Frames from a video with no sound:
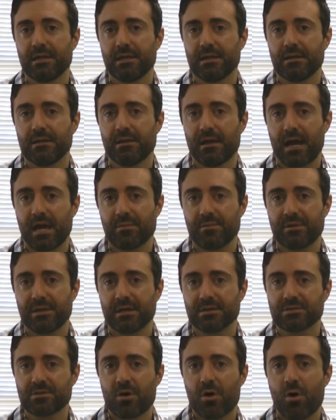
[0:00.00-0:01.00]
in
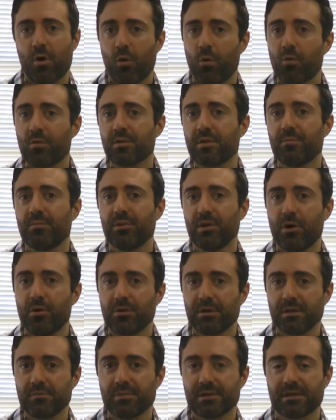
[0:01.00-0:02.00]
IBS, or the
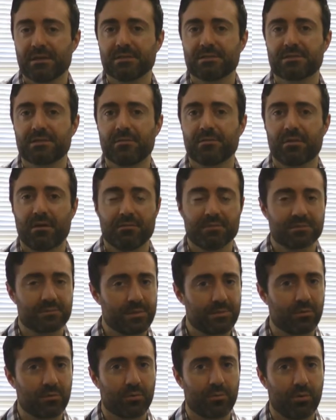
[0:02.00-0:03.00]
bloating, because sometimes
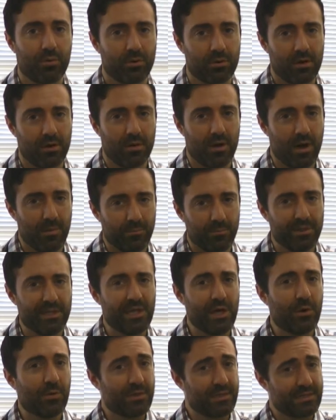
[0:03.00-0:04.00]
people report a
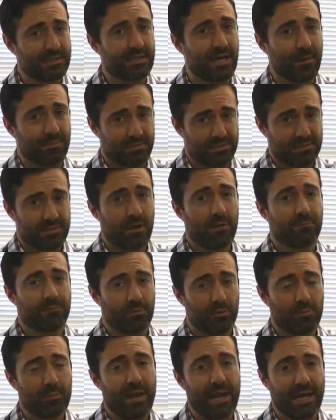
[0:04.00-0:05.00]
bloating type
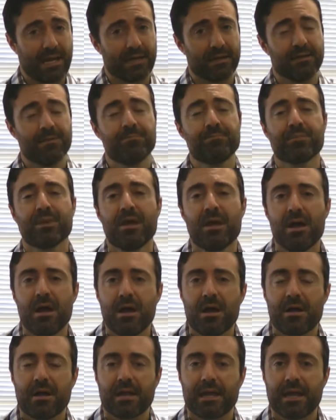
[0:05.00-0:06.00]
discomfort pain,
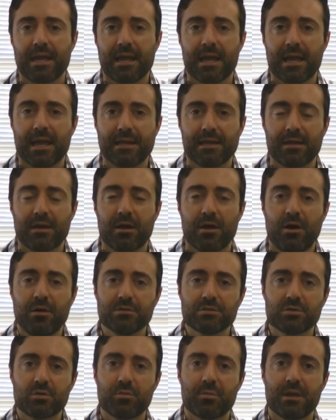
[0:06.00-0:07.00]
and it
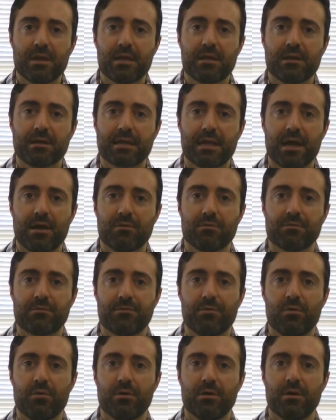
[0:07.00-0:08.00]
also may account
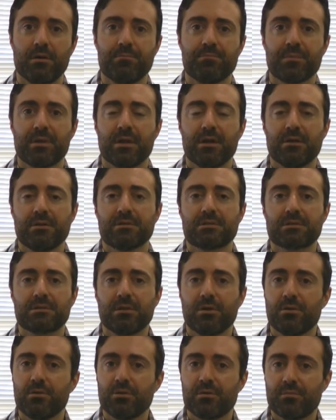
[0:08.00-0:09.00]
for
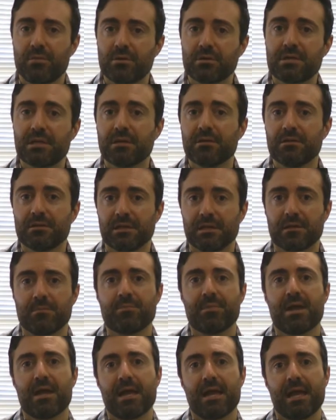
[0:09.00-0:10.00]
slowed motility.
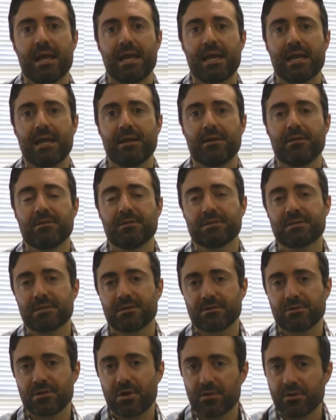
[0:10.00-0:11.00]
And
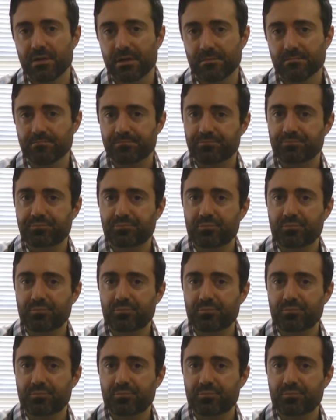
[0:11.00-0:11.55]
serotonin